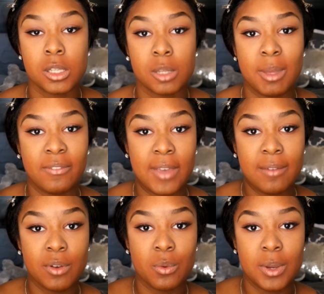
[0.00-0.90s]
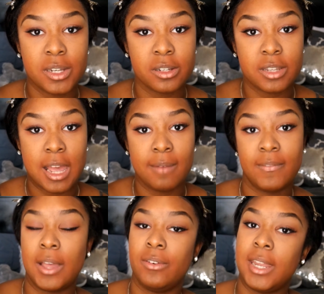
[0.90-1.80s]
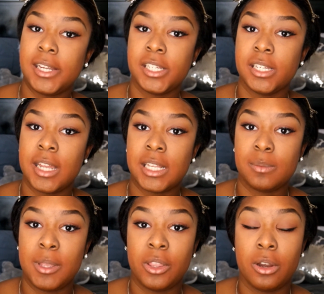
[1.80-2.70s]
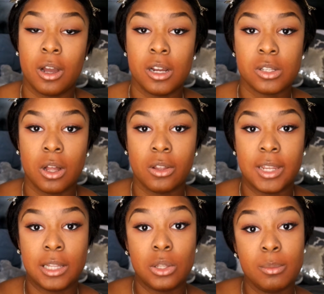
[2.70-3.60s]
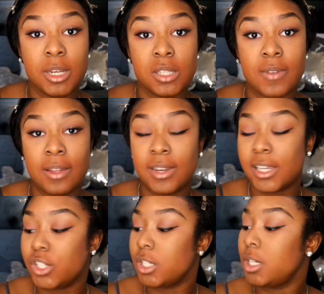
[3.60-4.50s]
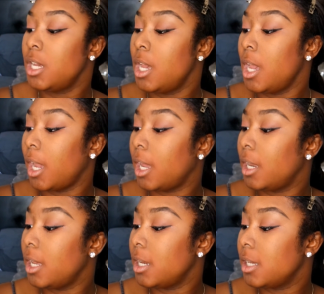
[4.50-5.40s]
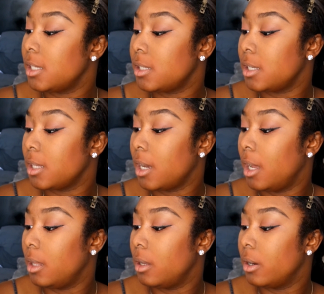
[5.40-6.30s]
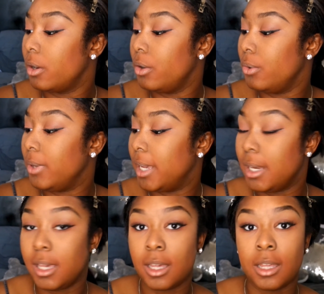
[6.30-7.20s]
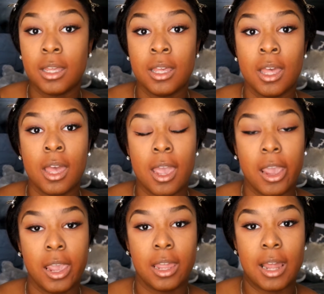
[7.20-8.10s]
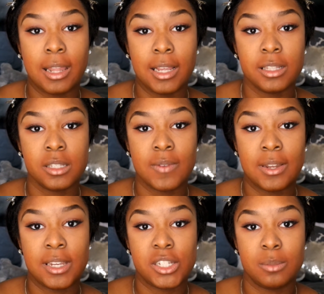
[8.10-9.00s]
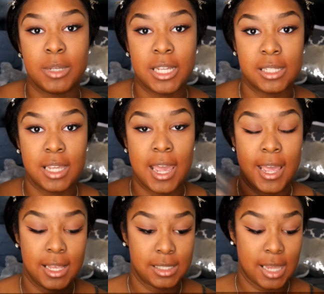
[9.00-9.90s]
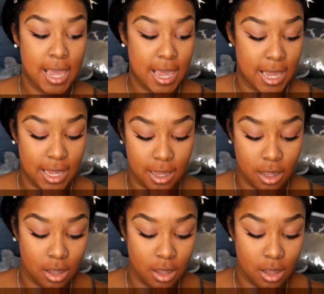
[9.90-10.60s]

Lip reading: So my favorite wintertime foundation has been the Nars All Day Luminous foundation, and it is in the color Gunieua. And I like this foundation because it has a